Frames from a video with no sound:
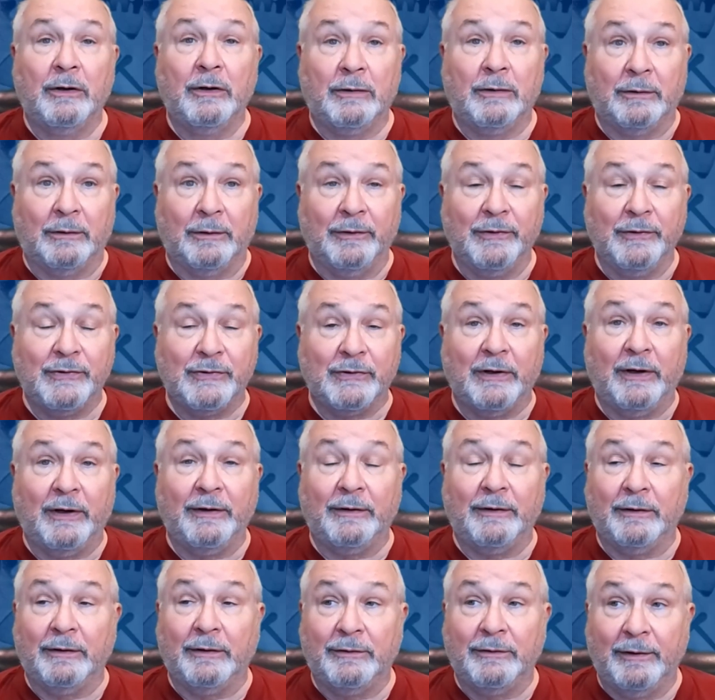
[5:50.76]
course,
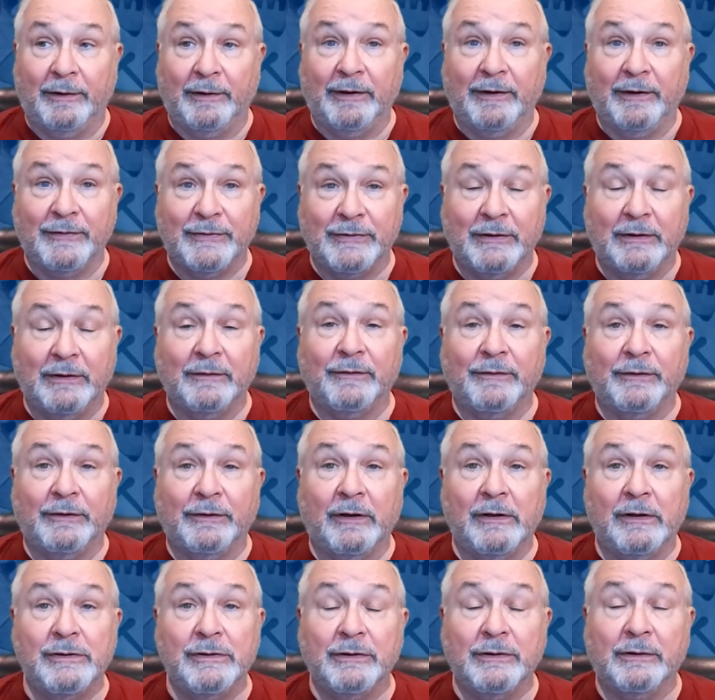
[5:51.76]
like a TOGAF
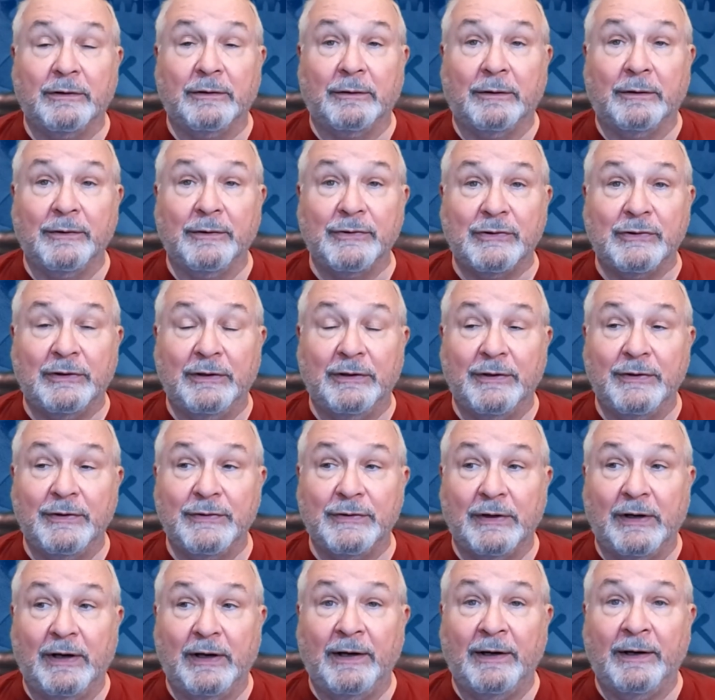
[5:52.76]
certification course,
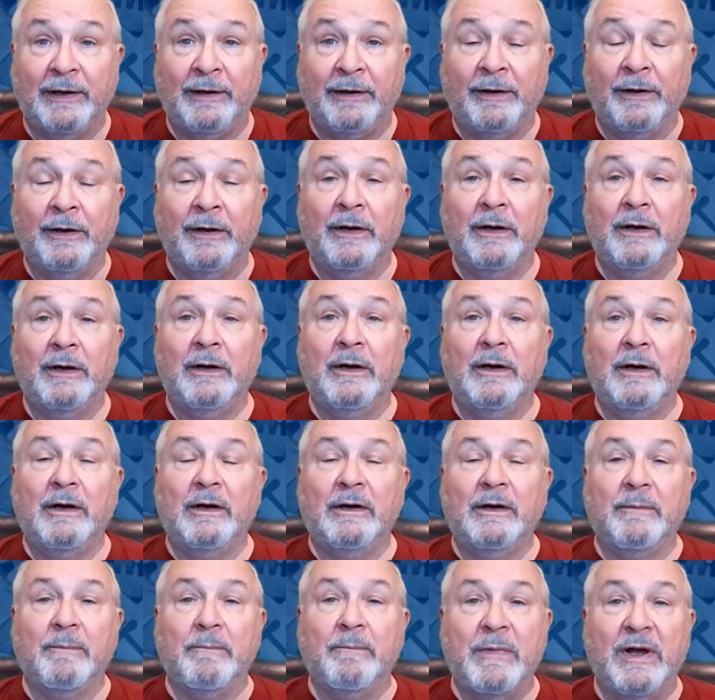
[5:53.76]
is a
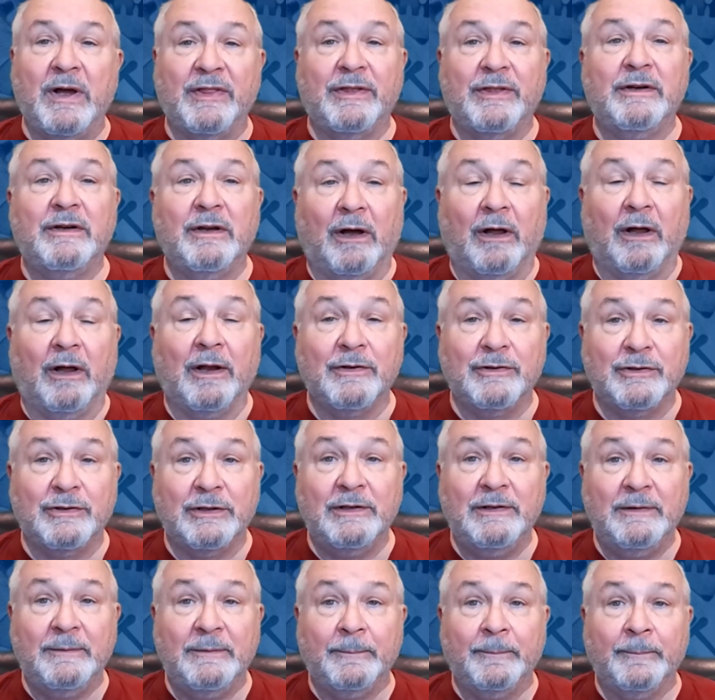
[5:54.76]

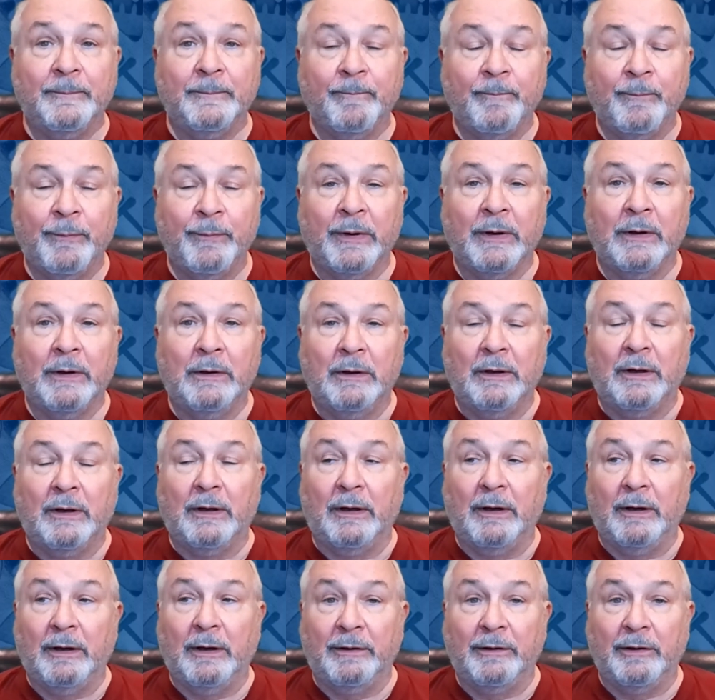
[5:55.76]
methodology
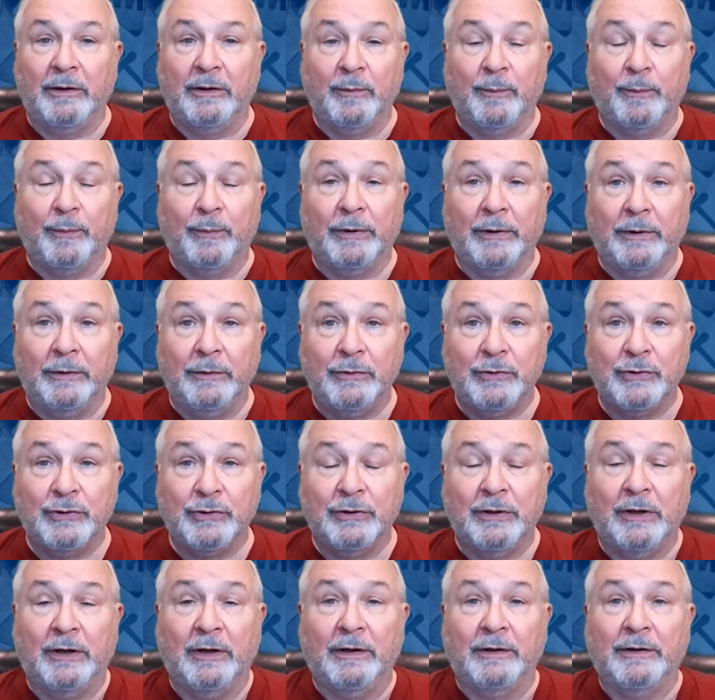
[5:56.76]
and an
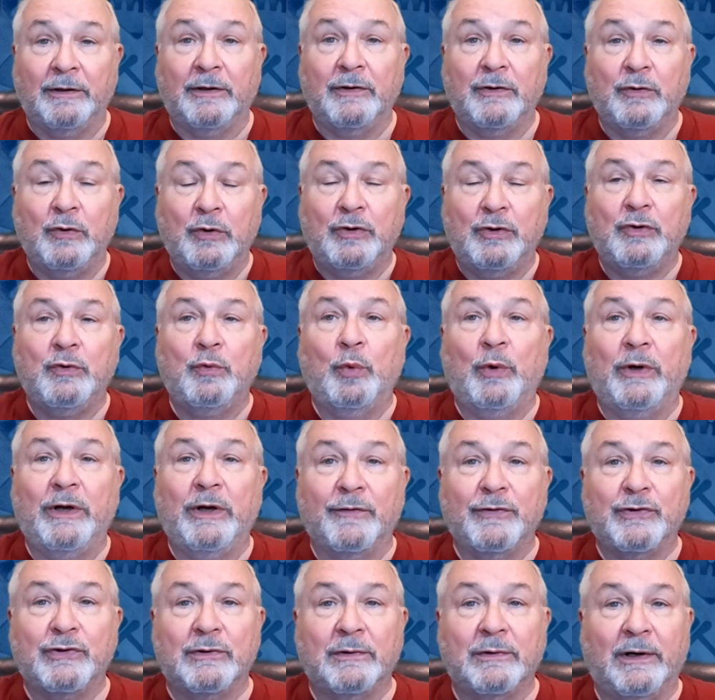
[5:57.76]
approach and a way
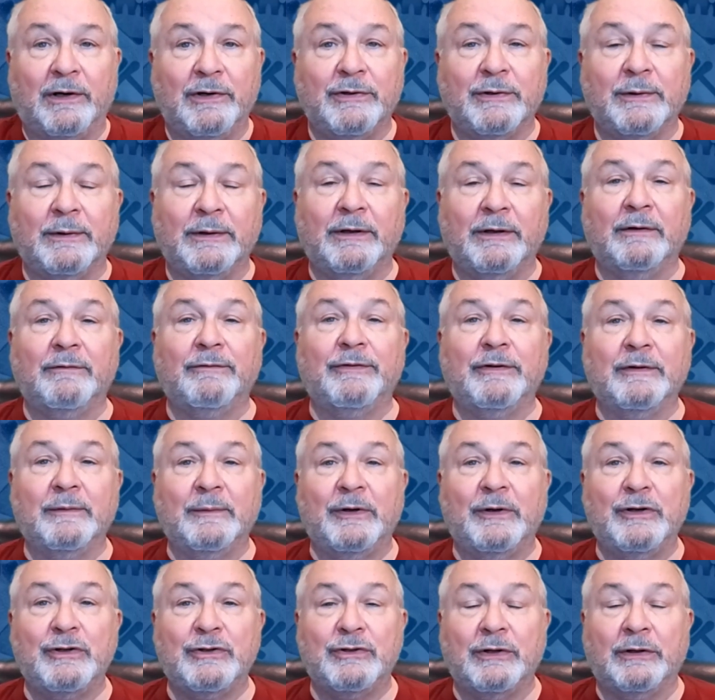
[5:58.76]
of structuring
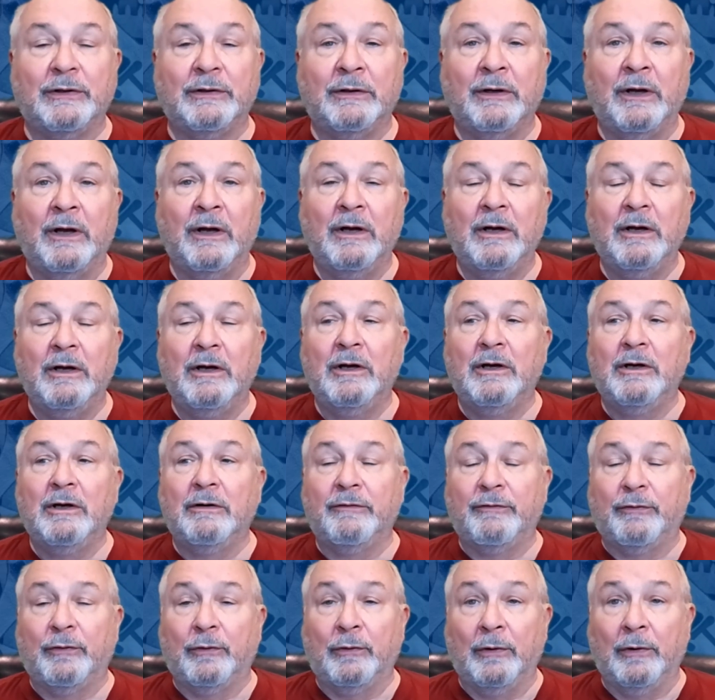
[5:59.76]
information
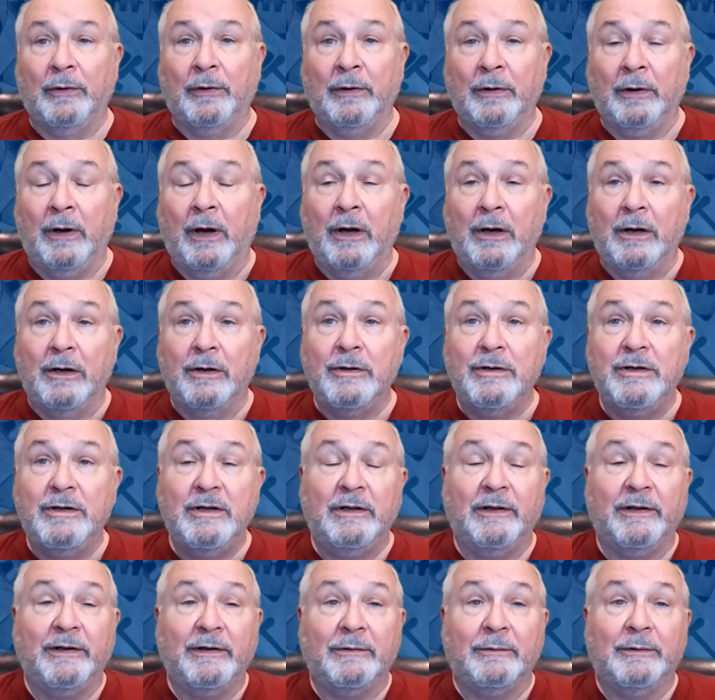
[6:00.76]
for
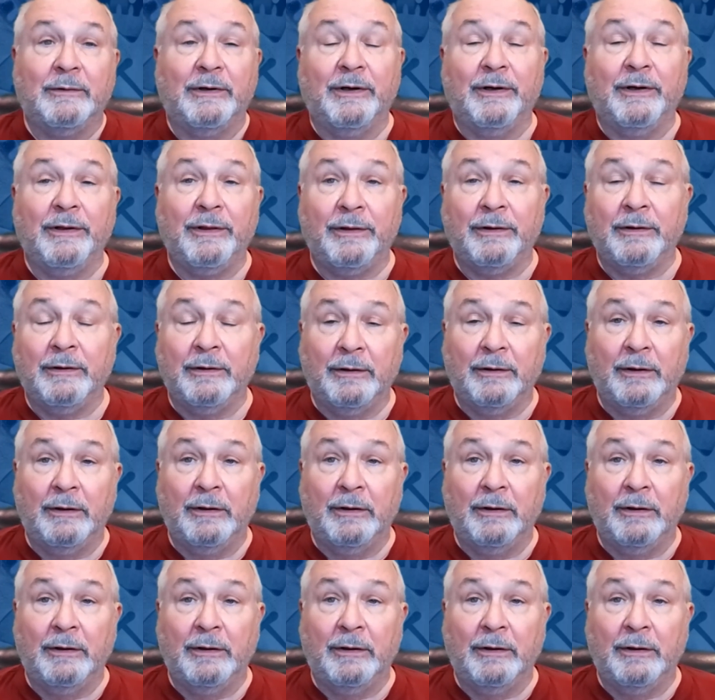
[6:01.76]
dealing with